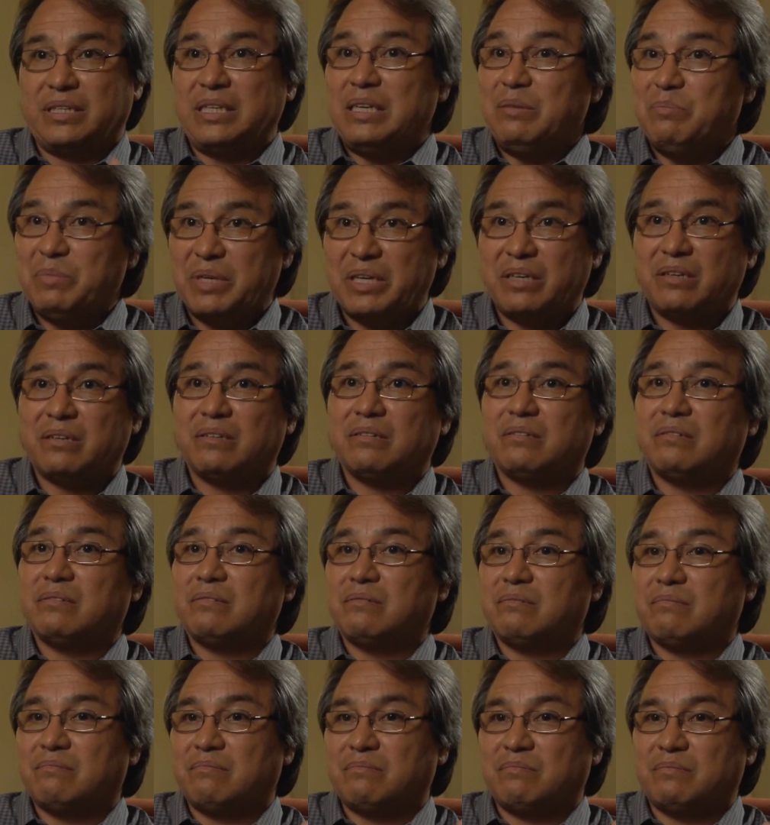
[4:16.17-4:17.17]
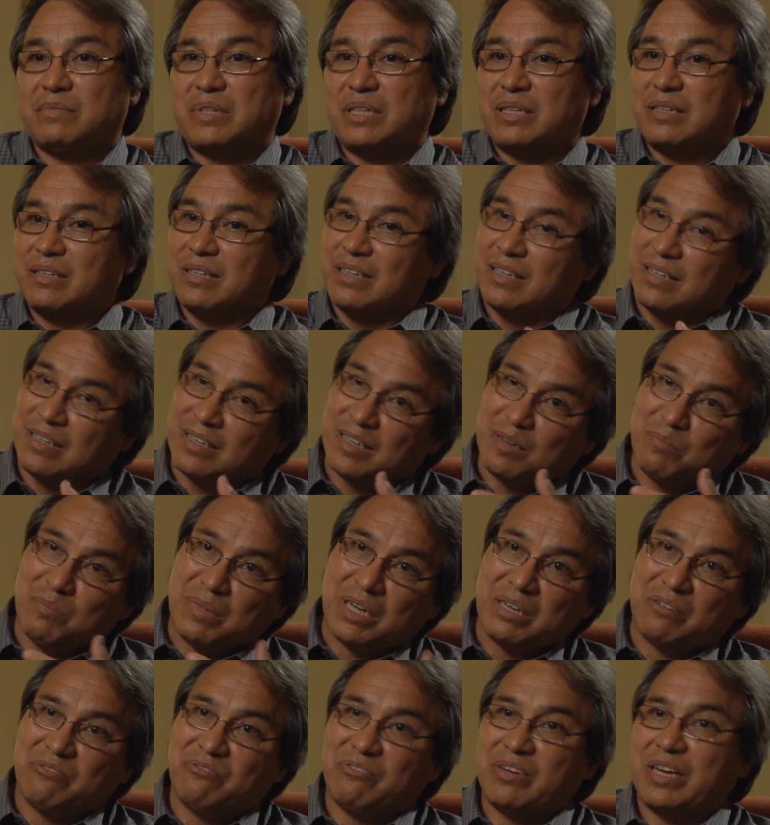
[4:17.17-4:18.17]
email, they can come
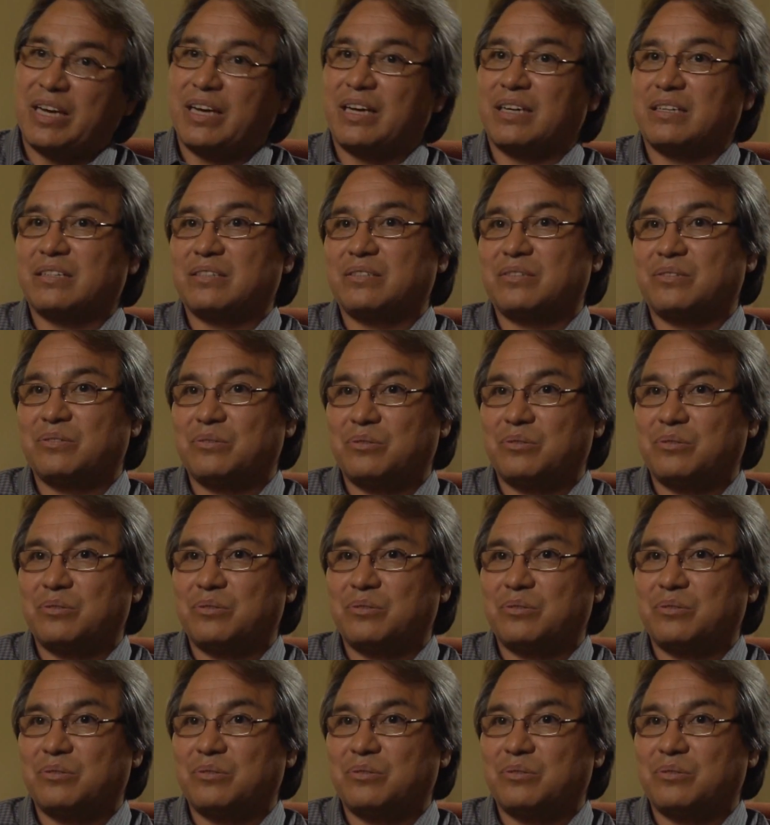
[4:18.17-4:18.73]
by fax